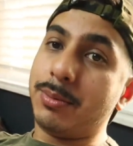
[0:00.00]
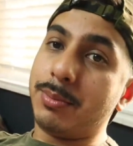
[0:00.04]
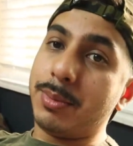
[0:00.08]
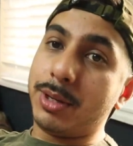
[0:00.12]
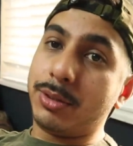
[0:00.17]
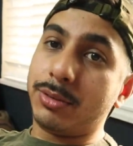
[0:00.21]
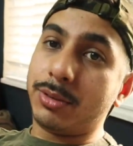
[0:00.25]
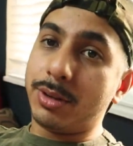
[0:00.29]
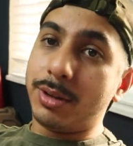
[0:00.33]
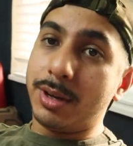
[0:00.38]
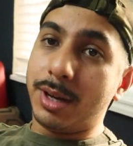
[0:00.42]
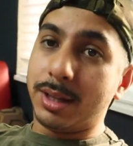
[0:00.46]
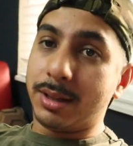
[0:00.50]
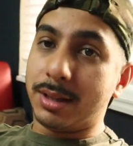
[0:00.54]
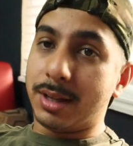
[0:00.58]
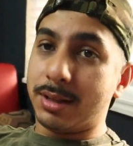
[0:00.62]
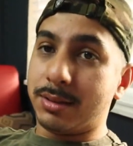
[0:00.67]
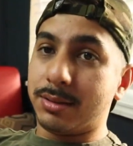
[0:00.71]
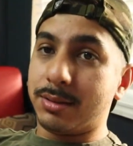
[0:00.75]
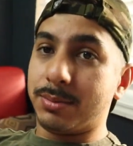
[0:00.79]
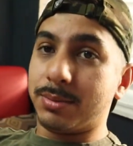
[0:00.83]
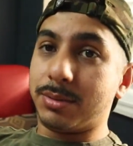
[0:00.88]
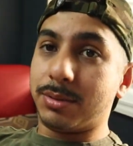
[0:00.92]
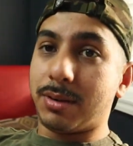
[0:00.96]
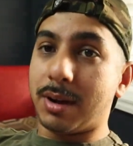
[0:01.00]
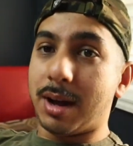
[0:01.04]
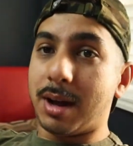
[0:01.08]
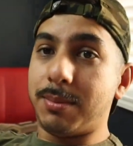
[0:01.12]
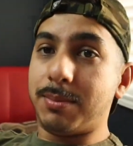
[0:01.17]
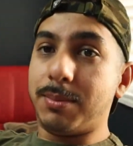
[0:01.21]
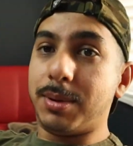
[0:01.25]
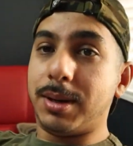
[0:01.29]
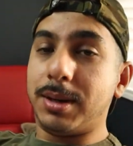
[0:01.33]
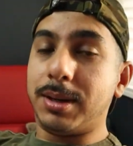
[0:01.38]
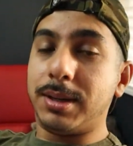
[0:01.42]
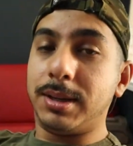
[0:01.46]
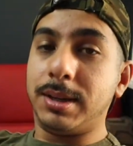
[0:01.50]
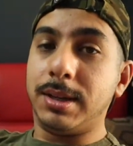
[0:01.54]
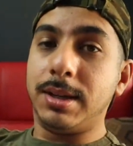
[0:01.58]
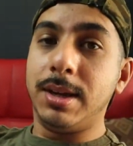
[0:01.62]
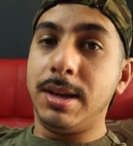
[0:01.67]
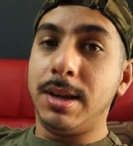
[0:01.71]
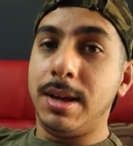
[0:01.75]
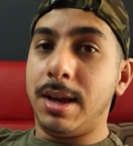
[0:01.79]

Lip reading: make sure you hit that subscribe button,